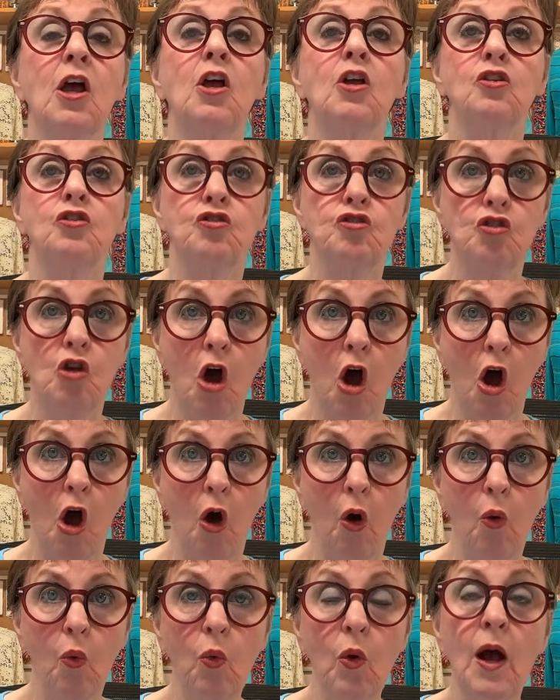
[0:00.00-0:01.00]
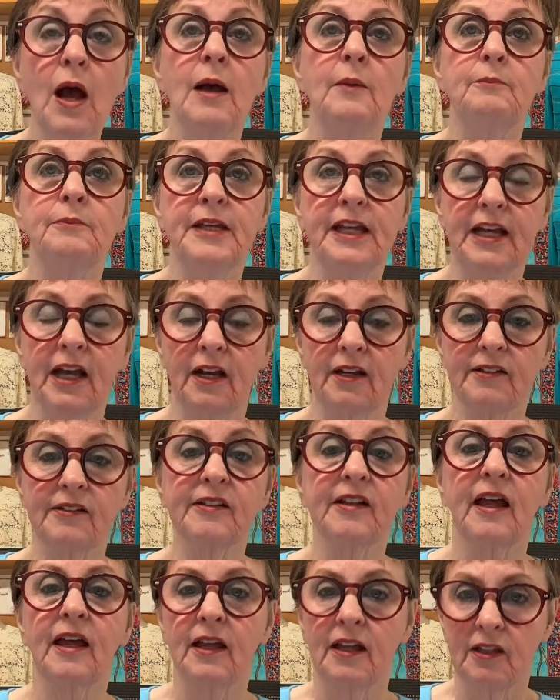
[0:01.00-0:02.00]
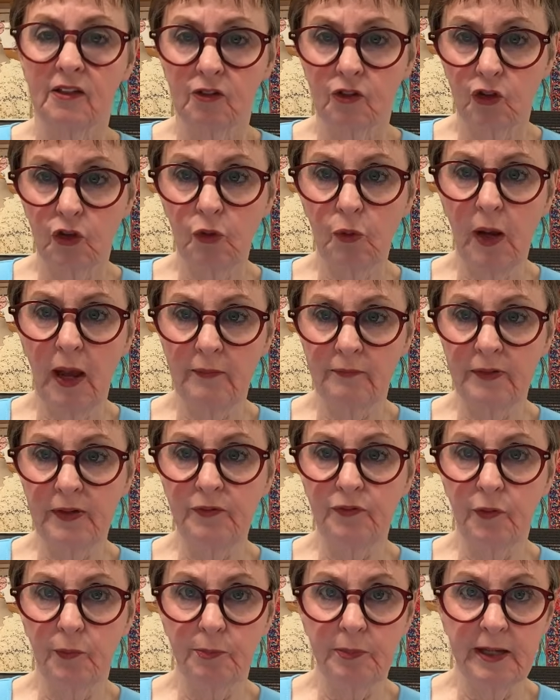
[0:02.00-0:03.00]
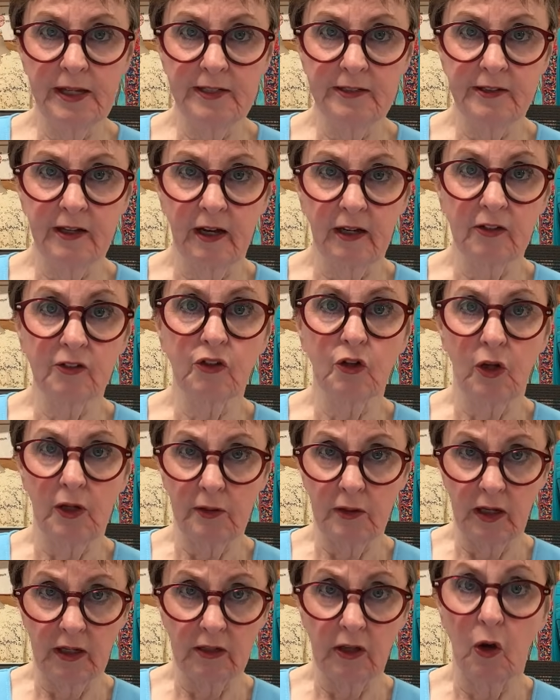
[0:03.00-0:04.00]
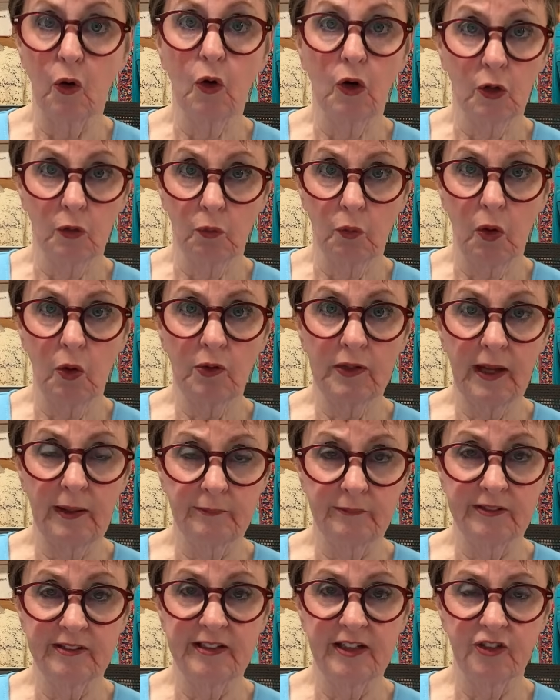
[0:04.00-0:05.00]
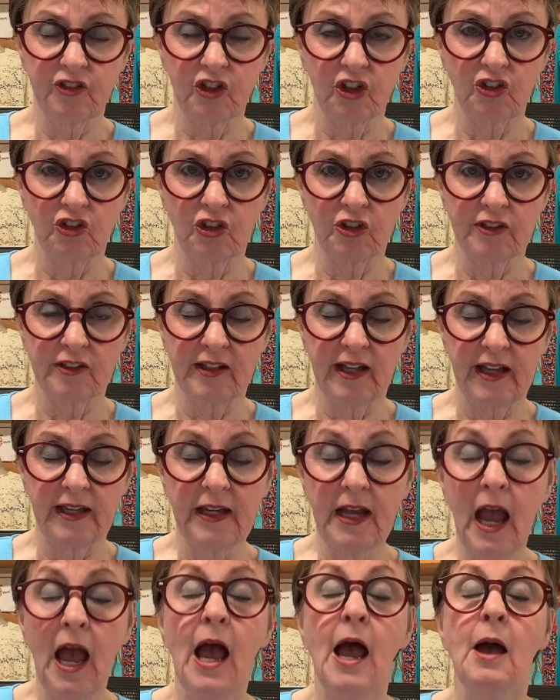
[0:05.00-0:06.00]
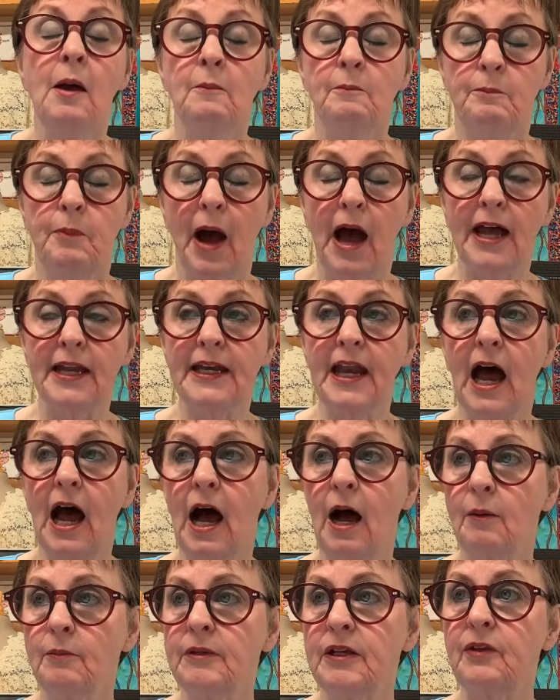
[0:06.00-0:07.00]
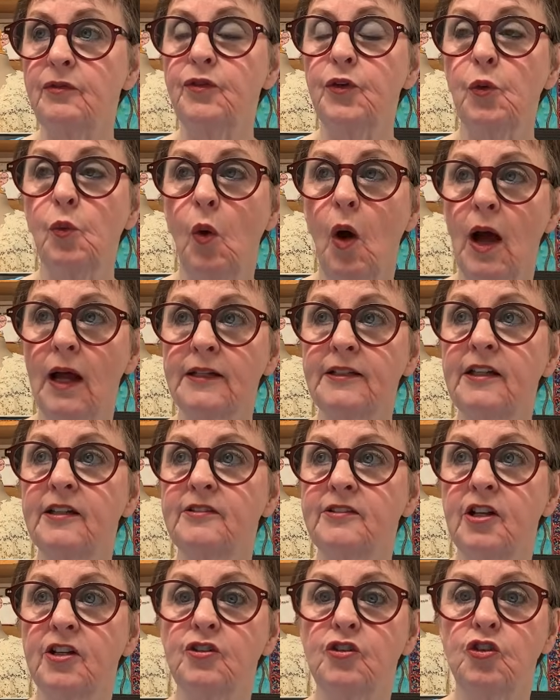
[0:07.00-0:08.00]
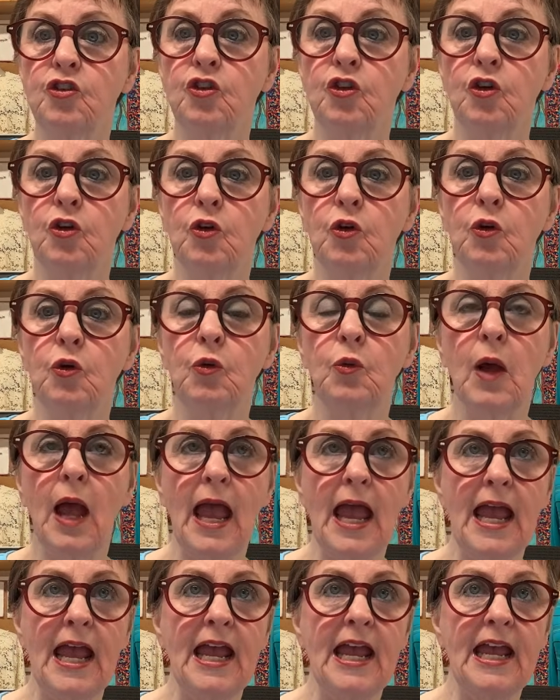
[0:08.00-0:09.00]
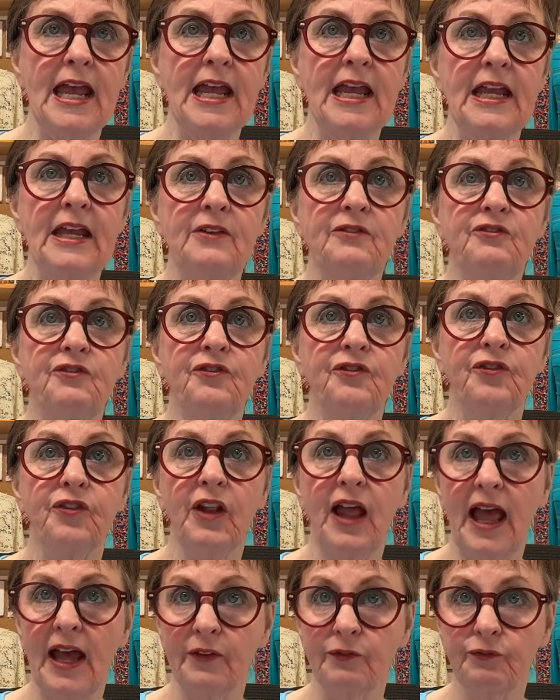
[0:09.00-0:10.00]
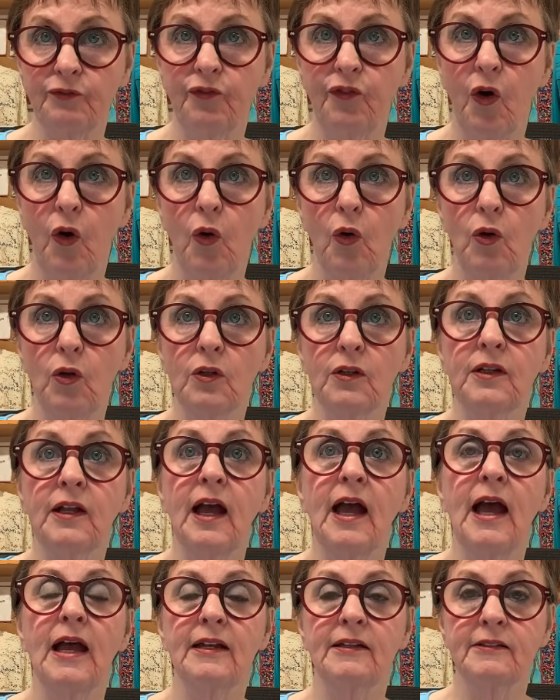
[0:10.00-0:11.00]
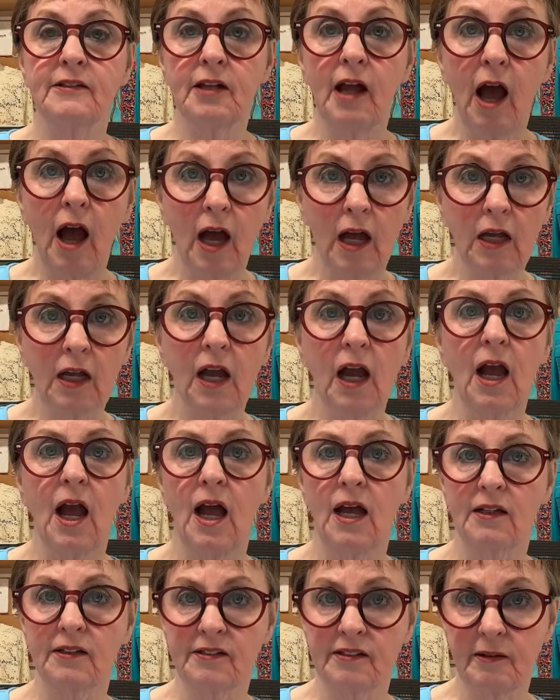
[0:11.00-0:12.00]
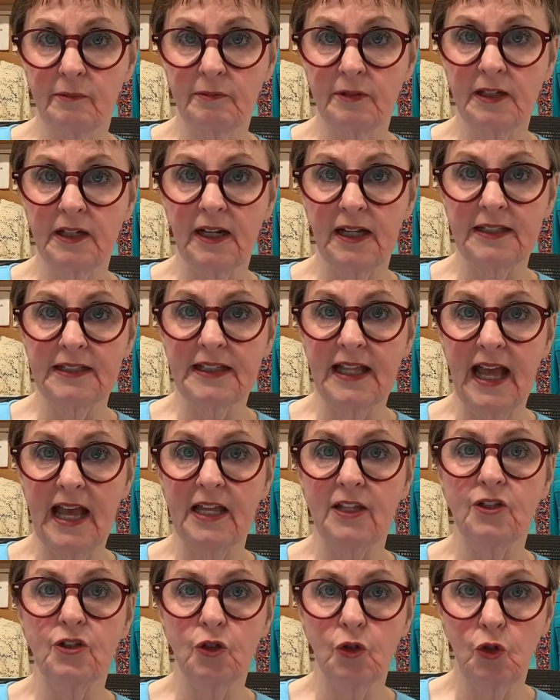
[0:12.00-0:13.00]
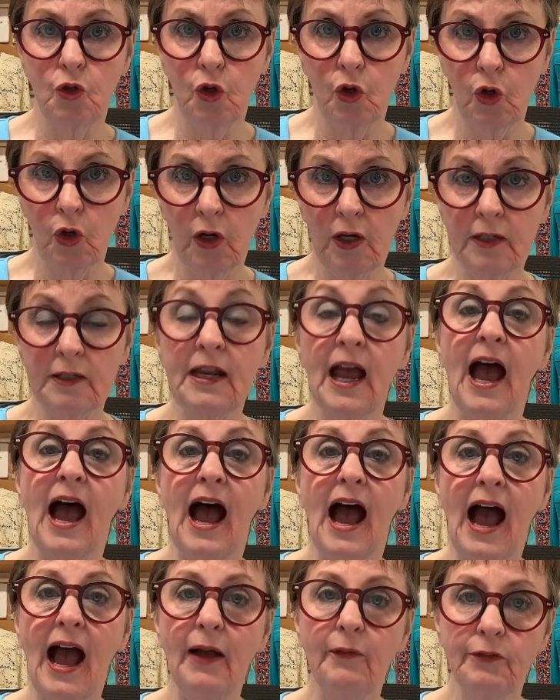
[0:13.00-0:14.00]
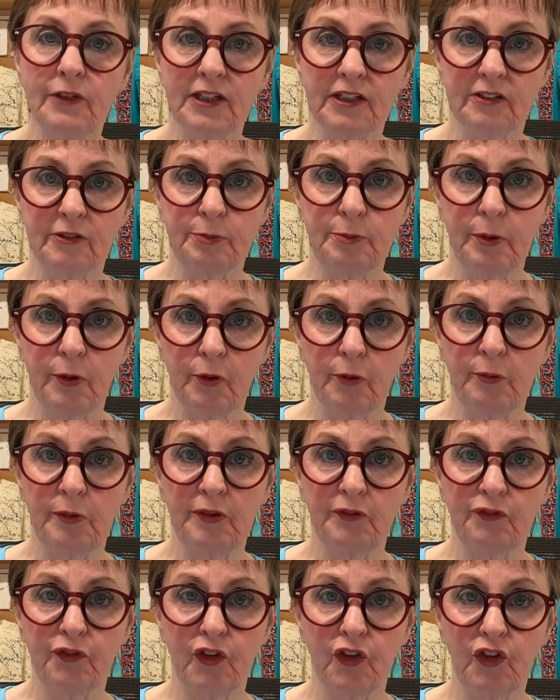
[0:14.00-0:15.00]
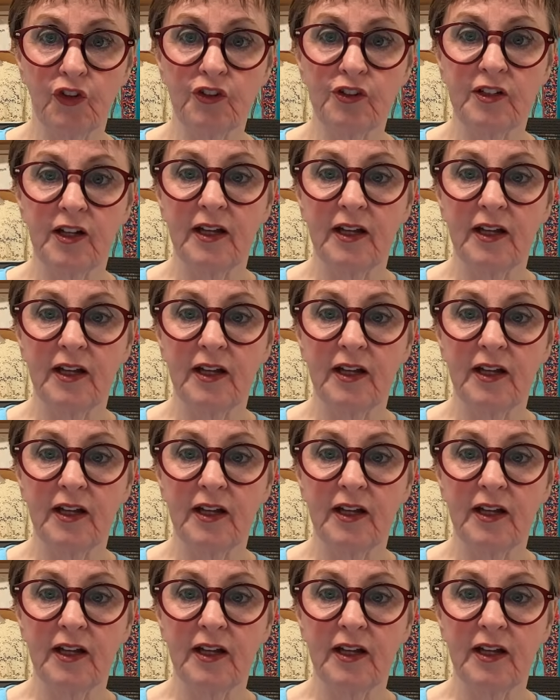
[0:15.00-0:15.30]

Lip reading: No, because too heavy for pin tucks or a rolled hem stitch, I should say. But if you wanted to do a flat fold tuck on something like that, you could. I would experiment first.